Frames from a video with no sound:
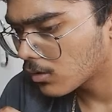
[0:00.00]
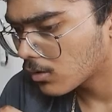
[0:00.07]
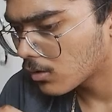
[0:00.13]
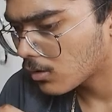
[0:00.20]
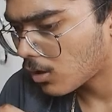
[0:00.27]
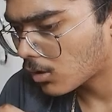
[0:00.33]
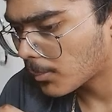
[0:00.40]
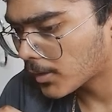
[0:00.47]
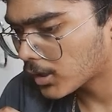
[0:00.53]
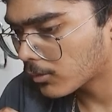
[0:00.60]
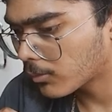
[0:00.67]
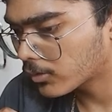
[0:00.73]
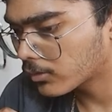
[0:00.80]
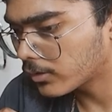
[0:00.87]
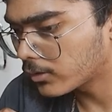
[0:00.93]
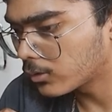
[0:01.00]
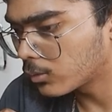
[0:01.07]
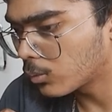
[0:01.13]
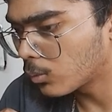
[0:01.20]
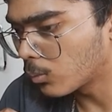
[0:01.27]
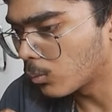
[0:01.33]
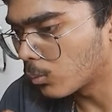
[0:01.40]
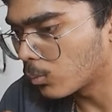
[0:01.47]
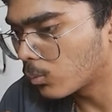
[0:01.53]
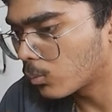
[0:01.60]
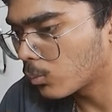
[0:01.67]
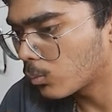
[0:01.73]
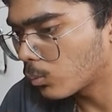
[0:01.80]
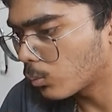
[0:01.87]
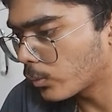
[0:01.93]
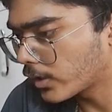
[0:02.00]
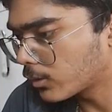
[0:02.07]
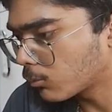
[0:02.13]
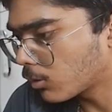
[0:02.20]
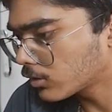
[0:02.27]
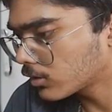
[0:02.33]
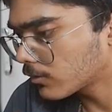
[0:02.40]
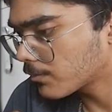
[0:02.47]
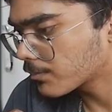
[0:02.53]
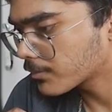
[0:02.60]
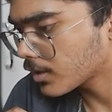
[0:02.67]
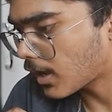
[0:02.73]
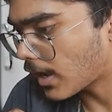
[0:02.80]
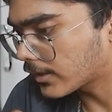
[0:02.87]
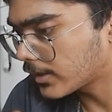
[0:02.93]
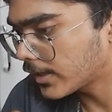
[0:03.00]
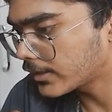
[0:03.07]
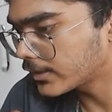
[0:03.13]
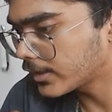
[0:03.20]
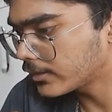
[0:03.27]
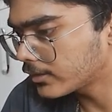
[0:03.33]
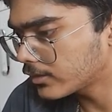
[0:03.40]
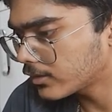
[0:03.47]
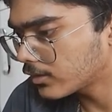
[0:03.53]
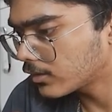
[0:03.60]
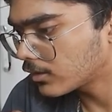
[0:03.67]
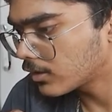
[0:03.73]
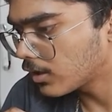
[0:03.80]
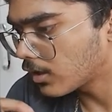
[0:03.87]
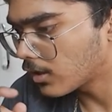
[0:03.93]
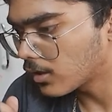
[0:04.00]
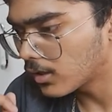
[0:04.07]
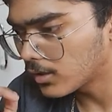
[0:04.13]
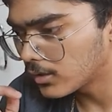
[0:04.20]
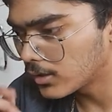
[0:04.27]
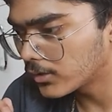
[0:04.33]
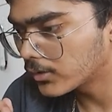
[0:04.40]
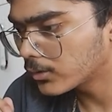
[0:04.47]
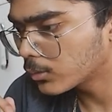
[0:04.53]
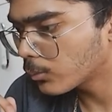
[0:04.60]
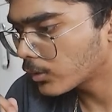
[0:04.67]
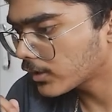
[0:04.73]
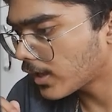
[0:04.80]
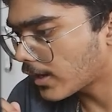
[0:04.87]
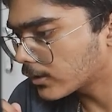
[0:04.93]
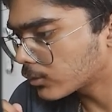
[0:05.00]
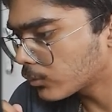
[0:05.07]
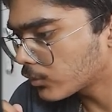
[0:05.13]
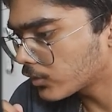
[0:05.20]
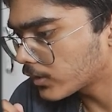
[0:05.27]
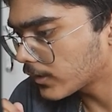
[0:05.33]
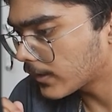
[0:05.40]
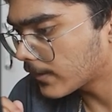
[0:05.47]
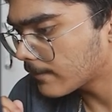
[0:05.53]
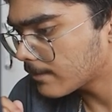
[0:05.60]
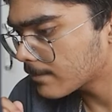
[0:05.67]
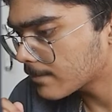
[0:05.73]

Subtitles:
Callback requested. No. Wait, what? I think I didn't listen to what I had to say.